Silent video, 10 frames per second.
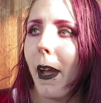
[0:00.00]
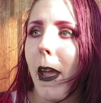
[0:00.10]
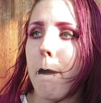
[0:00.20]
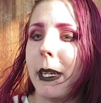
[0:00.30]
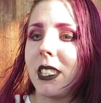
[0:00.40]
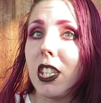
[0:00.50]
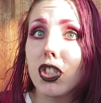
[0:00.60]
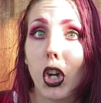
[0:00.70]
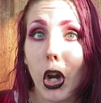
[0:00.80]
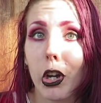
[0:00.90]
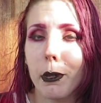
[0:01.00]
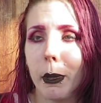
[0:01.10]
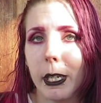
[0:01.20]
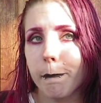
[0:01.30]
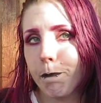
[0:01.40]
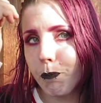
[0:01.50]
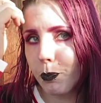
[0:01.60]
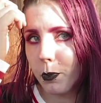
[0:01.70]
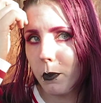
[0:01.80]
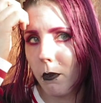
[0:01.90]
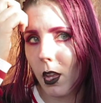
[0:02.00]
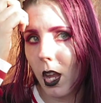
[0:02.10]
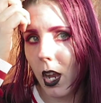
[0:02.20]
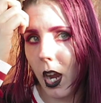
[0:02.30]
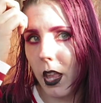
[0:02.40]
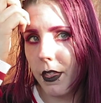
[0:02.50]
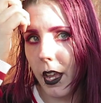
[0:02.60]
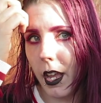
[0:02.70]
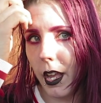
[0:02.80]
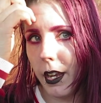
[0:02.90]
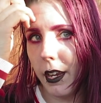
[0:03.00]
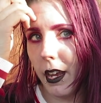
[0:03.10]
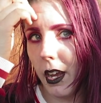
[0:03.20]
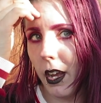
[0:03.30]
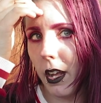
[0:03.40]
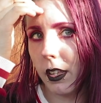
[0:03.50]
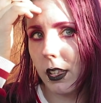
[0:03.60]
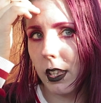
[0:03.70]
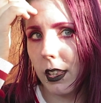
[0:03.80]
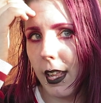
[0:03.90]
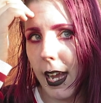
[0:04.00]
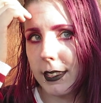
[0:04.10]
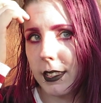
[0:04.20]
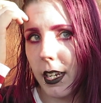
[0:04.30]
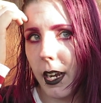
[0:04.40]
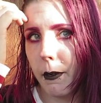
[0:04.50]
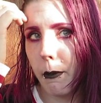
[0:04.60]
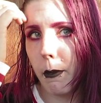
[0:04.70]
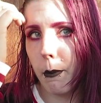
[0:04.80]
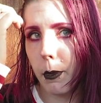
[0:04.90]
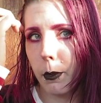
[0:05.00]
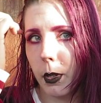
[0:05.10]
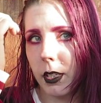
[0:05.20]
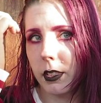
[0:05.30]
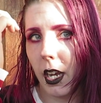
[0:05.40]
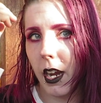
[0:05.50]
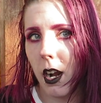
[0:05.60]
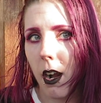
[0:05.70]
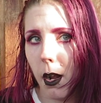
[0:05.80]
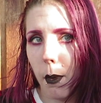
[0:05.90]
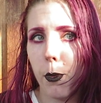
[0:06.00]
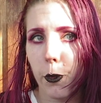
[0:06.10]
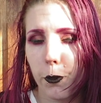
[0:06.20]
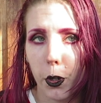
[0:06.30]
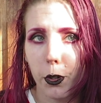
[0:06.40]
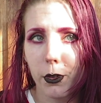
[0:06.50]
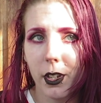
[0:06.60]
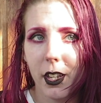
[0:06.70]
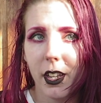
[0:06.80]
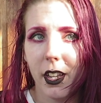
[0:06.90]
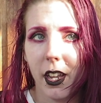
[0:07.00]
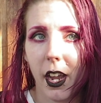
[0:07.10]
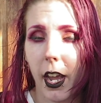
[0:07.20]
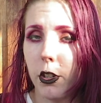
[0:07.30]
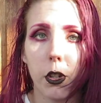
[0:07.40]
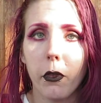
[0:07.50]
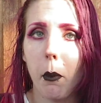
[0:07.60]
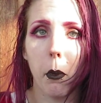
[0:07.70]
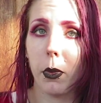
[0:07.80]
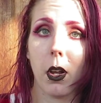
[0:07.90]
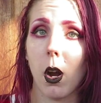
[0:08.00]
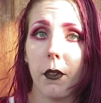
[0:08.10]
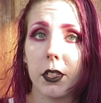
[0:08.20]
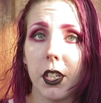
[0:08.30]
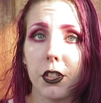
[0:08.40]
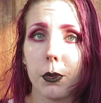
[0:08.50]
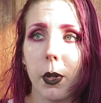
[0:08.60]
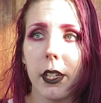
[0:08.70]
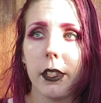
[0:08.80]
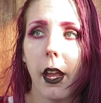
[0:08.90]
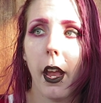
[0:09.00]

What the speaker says: And my sister heard me, and then the last thing I remember was I hung up the phone. I don't even remember what the conversation was.